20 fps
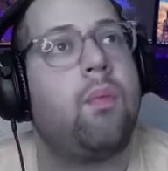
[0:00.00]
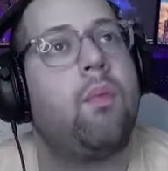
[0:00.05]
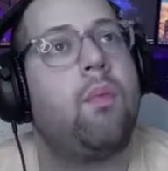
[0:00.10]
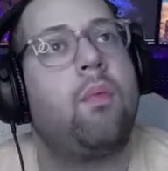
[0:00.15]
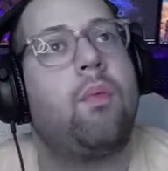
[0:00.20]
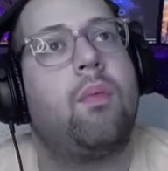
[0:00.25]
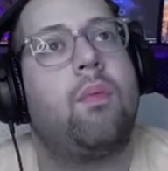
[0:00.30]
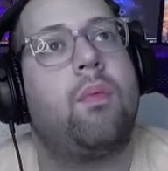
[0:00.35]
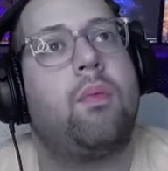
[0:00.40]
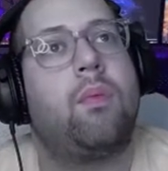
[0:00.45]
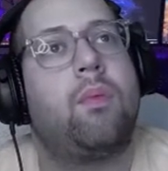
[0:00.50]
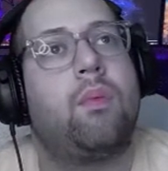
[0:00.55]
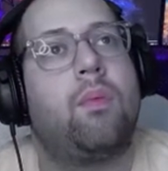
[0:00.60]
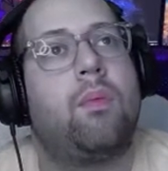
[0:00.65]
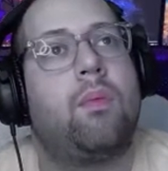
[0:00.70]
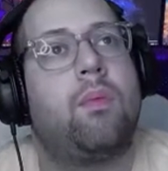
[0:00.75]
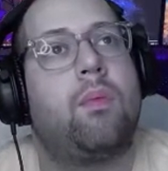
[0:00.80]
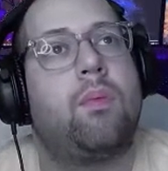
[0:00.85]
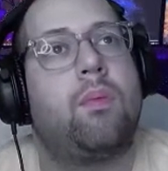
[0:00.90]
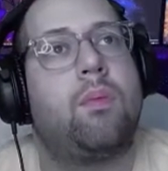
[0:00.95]

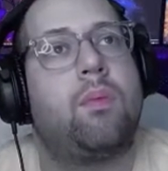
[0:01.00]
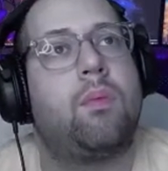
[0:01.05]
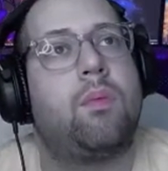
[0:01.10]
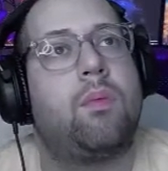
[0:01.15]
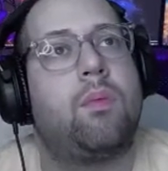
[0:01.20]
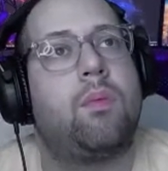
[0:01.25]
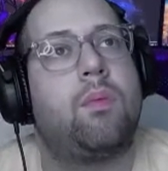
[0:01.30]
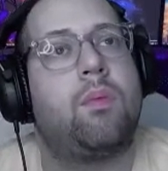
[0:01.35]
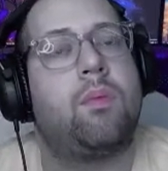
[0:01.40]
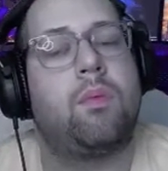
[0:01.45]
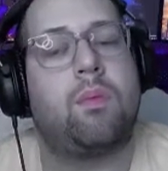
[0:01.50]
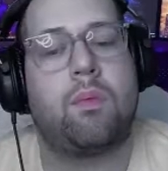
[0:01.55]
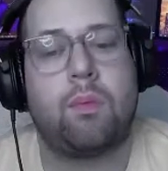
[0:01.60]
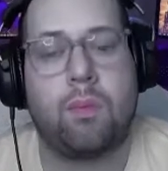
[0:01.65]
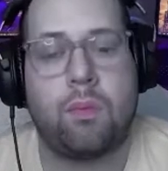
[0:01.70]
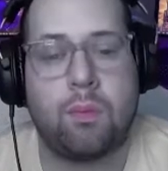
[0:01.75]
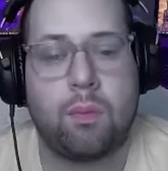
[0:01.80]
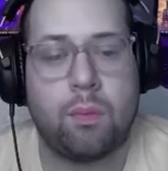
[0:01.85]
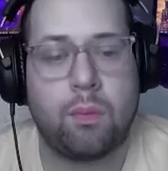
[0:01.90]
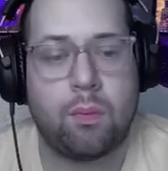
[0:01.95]

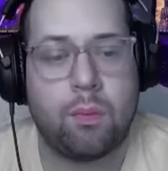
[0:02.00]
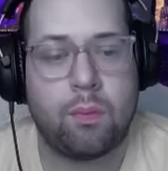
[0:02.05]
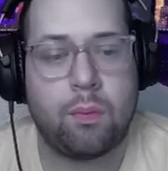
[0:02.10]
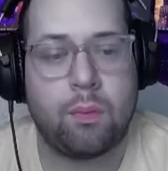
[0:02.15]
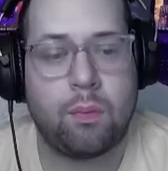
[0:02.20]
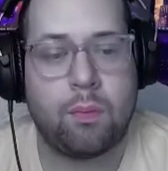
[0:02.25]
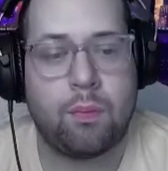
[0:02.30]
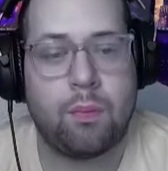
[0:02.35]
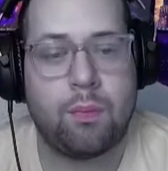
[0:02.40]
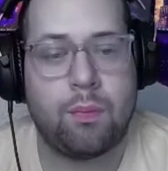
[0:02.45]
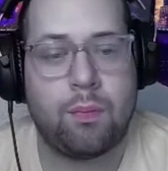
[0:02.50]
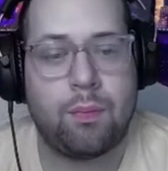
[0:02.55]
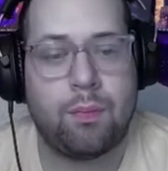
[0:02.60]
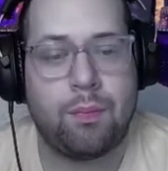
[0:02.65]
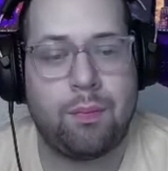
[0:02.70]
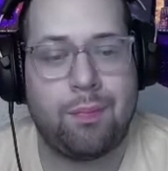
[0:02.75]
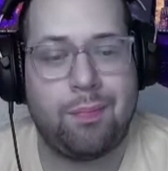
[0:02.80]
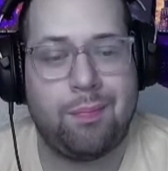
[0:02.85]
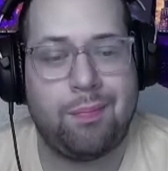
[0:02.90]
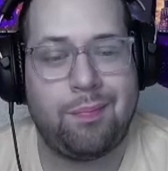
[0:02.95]

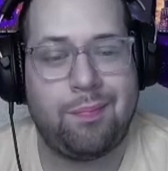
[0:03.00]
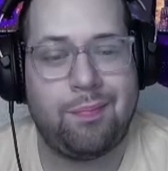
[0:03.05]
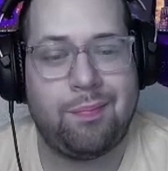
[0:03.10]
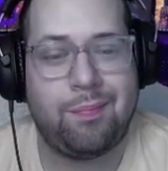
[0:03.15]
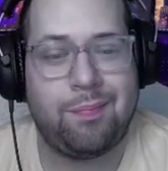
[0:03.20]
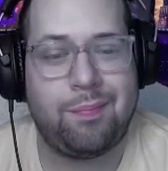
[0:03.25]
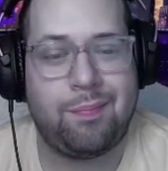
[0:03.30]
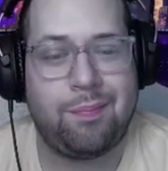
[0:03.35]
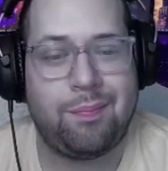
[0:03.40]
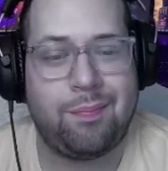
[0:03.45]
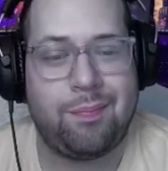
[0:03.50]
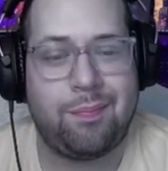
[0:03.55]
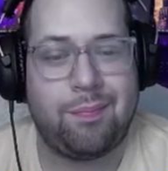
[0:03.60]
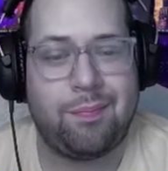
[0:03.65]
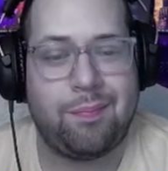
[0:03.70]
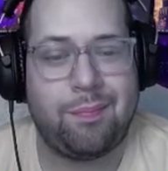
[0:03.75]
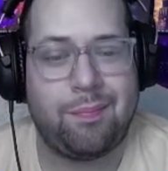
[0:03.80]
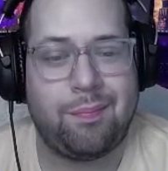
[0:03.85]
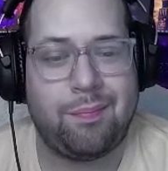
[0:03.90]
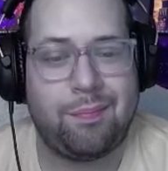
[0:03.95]

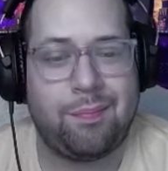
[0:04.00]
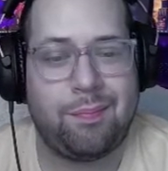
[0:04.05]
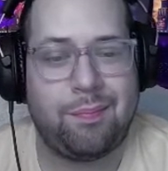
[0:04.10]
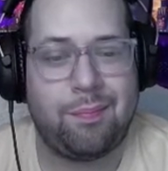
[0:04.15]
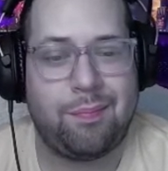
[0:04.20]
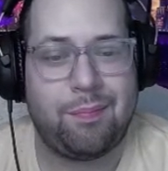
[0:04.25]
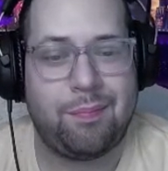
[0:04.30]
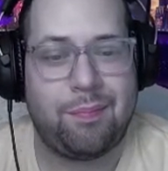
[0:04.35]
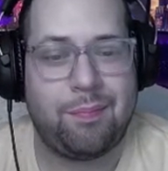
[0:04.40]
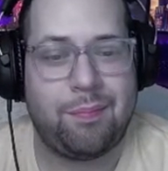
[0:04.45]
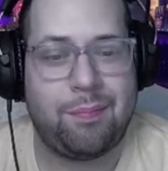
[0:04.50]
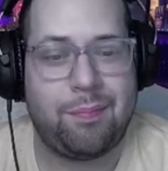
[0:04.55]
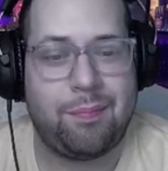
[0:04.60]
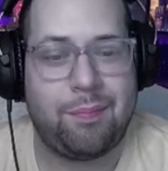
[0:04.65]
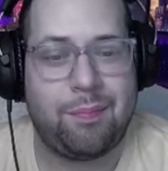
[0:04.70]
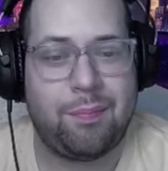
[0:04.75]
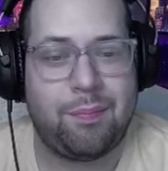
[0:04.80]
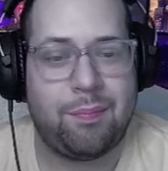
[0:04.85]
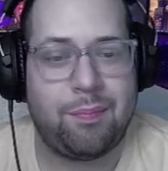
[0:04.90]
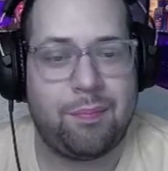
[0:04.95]

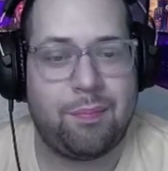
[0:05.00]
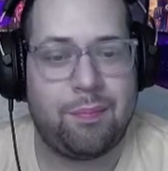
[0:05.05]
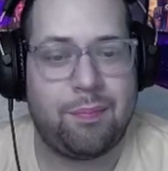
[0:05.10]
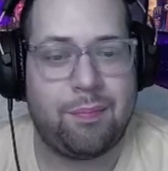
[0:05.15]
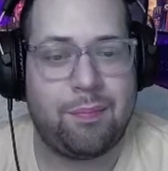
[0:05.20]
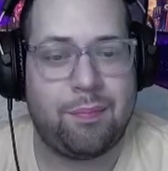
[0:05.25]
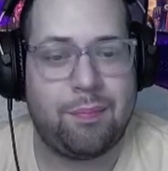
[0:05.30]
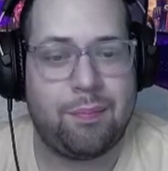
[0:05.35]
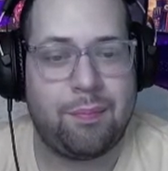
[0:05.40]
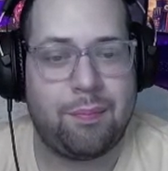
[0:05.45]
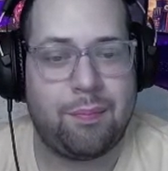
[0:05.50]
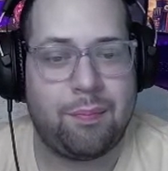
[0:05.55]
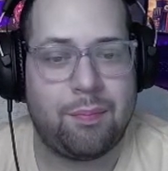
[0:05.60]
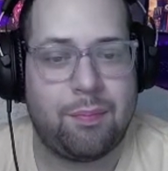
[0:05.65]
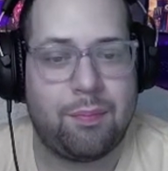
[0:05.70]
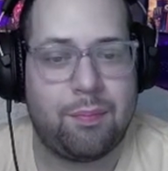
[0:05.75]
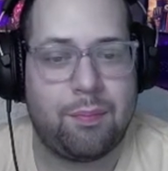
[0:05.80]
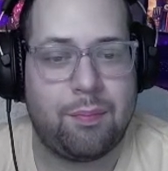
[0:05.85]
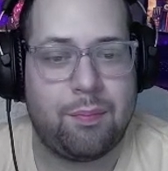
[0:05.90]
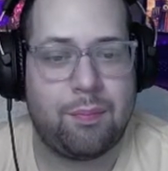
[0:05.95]

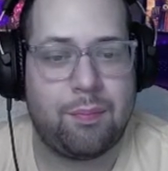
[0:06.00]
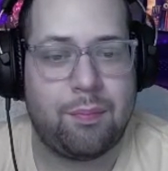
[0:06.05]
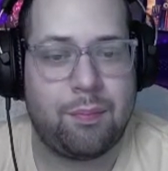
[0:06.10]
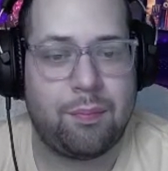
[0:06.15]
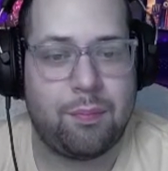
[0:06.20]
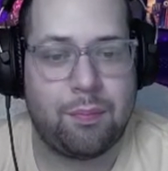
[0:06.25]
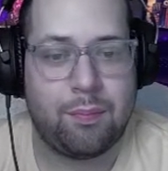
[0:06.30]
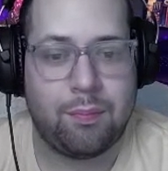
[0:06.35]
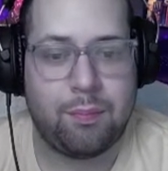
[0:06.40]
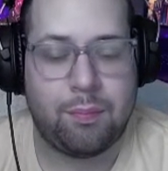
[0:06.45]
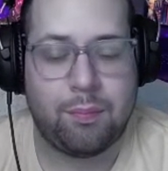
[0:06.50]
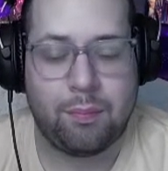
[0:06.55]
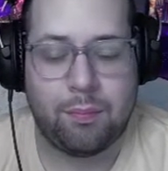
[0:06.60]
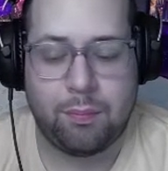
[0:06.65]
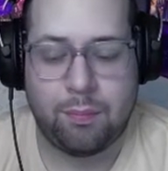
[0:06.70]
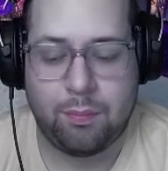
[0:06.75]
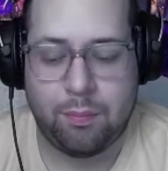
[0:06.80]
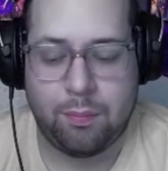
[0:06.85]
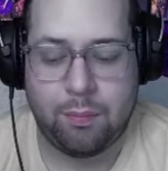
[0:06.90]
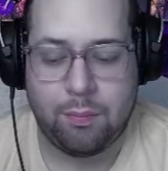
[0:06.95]

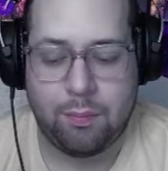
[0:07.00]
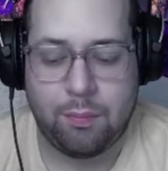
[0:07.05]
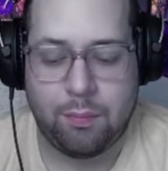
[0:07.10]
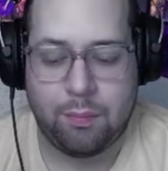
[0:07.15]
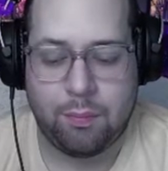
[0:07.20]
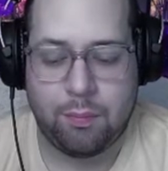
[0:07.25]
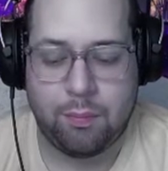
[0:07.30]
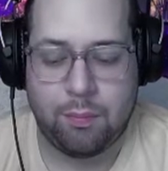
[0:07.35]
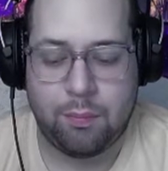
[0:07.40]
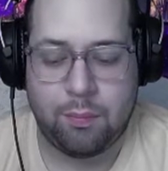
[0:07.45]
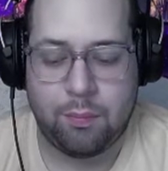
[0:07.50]
No words are spoken by the person on screen.